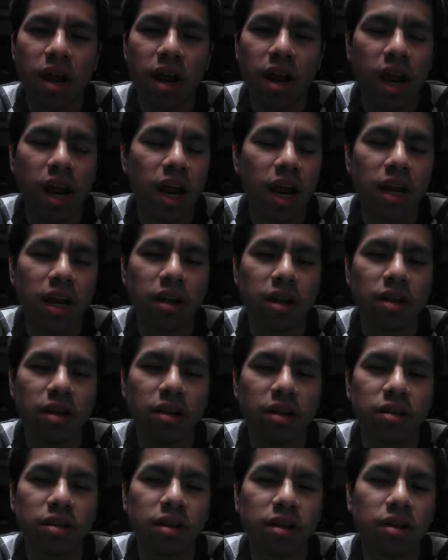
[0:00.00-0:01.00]
ain't
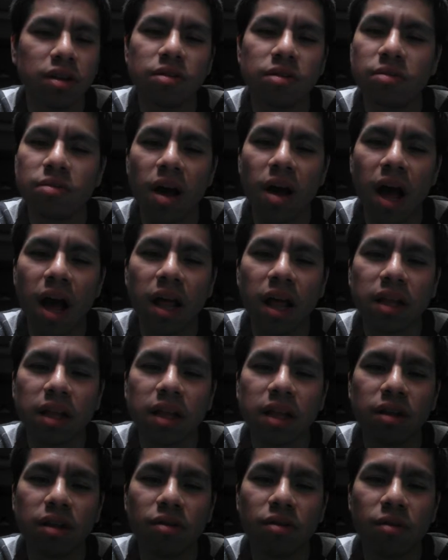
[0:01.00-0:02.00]
nothing you guys
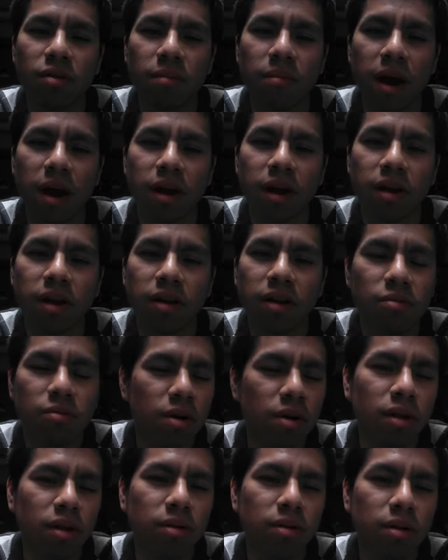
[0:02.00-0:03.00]
can do about it.
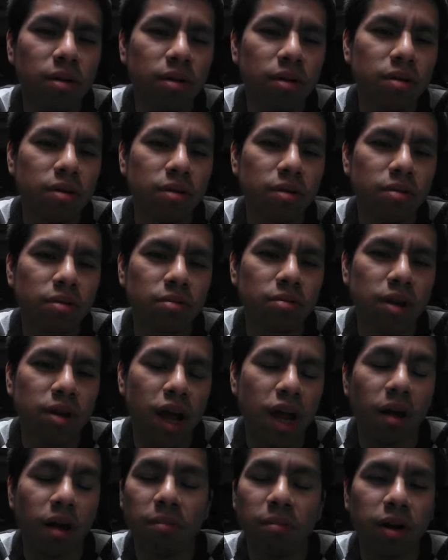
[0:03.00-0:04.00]
Well, you
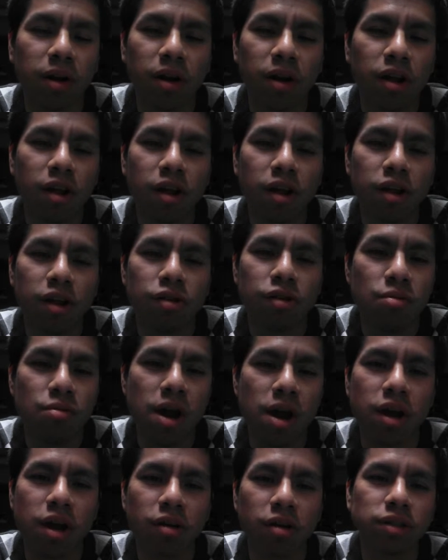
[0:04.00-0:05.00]
can, but you
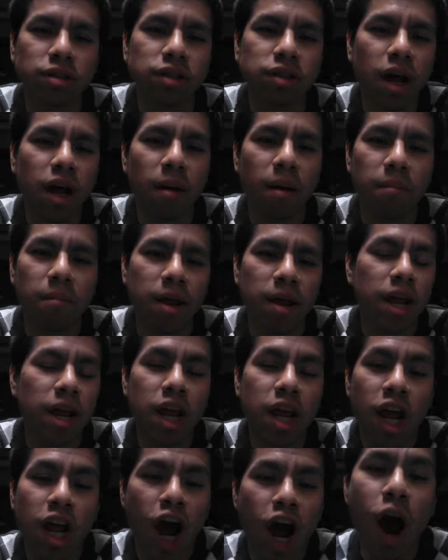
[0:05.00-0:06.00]
ain't gonna stop me.
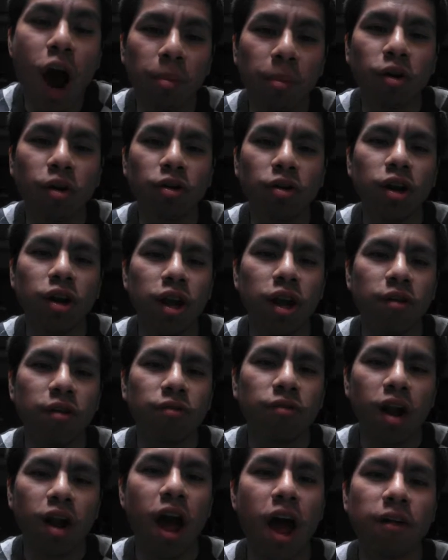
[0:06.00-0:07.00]
I'm gonna live
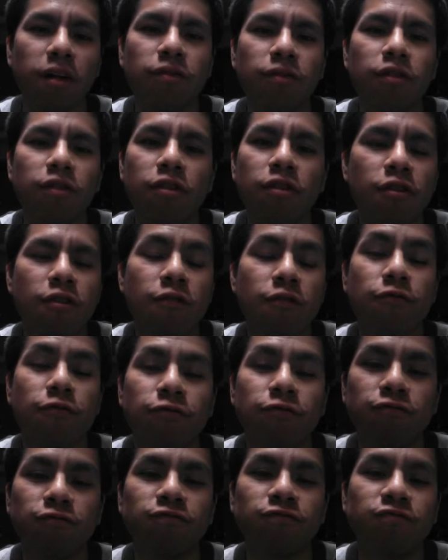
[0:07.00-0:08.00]
life
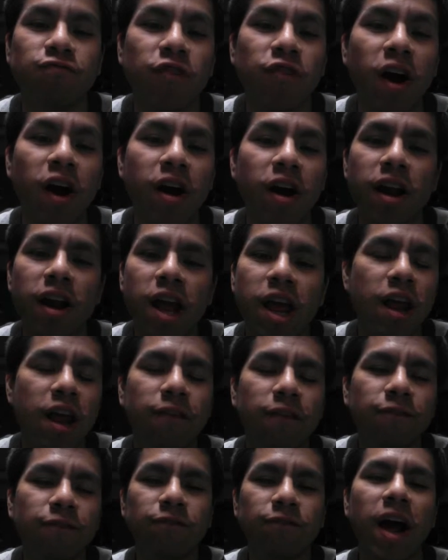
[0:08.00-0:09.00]
fun and
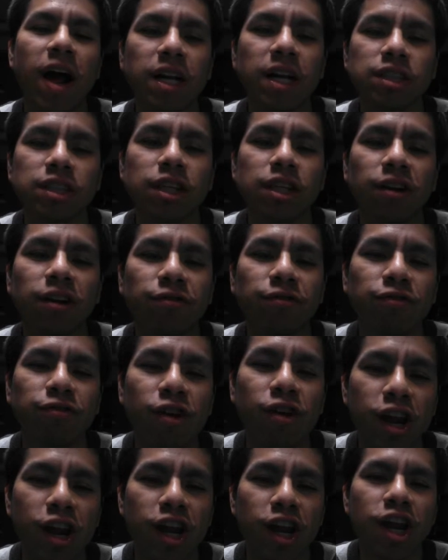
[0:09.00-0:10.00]
fancy
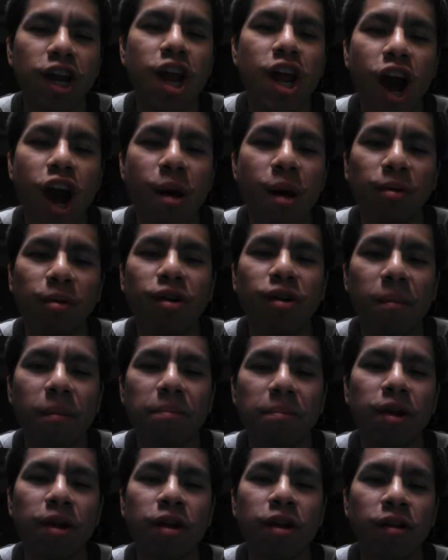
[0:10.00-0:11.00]
free. I'm gonna
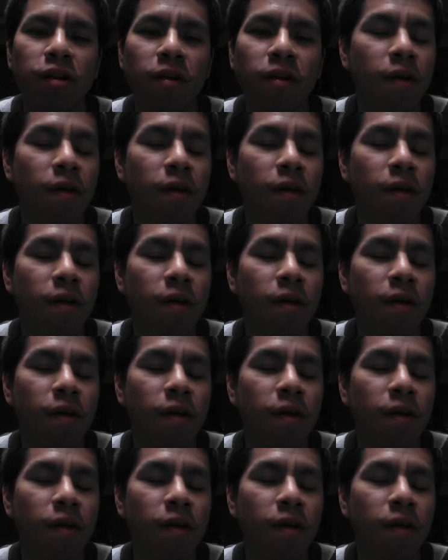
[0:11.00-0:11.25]
be